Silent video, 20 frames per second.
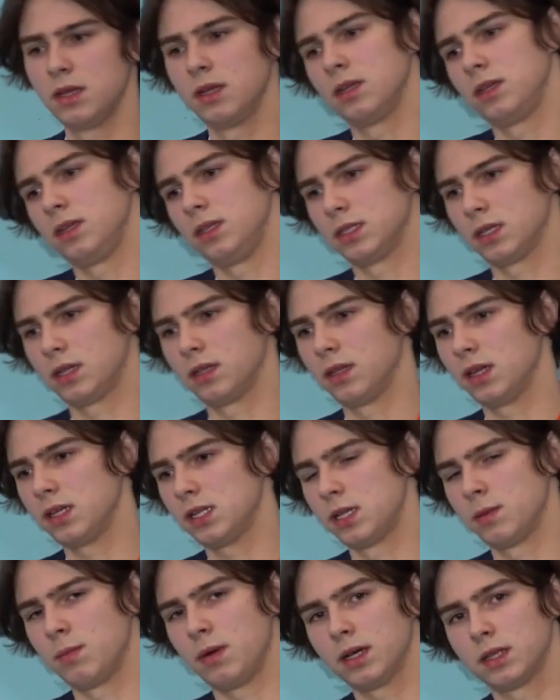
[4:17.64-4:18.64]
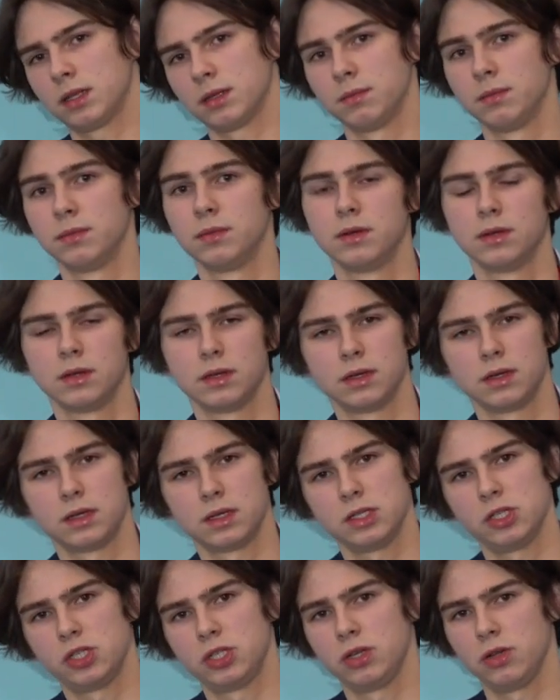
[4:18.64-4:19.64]
we are talking
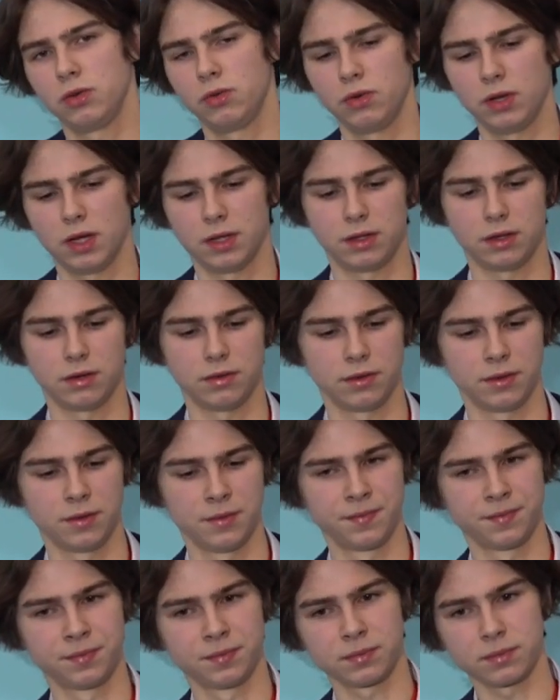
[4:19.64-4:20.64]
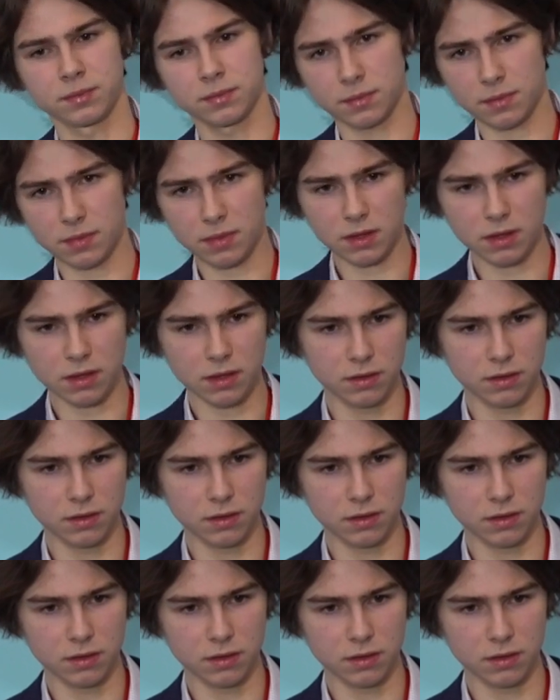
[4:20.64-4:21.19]
about the